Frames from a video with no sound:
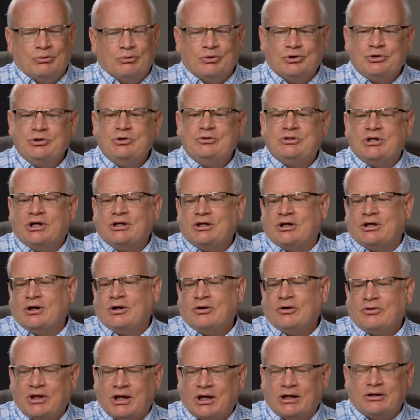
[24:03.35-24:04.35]
Well, you take care
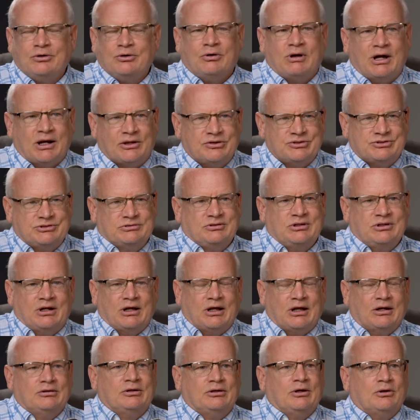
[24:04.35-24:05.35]
of that. You're out of this. Get
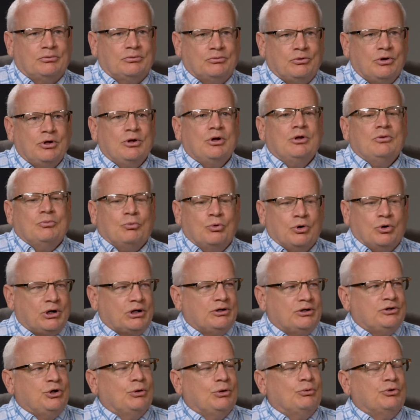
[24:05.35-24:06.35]
out. You know, we're
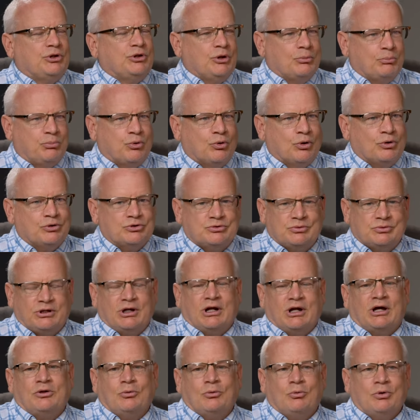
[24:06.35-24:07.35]
going to deal with the importance. Get
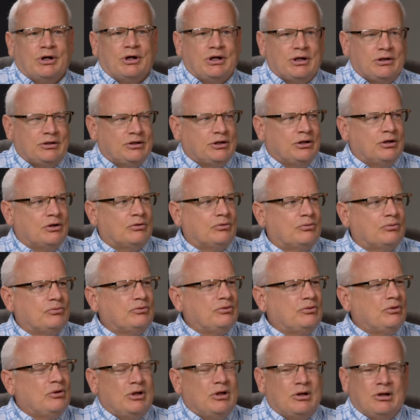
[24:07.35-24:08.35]
out of the way, you know,
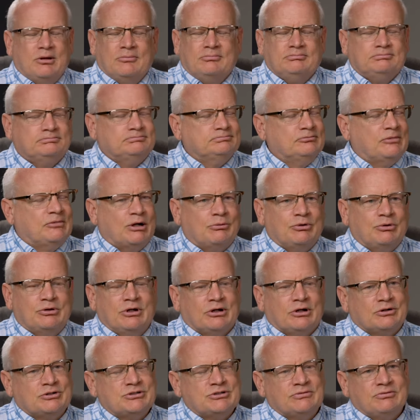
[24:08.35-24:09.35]
not with
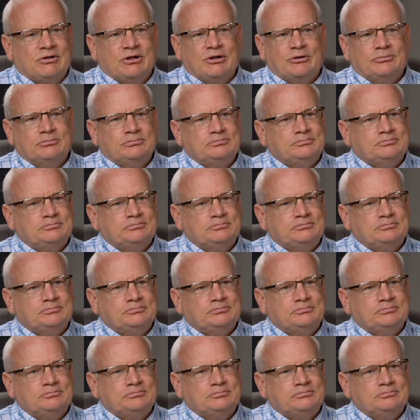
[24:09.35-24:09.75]
Doctor Savelle.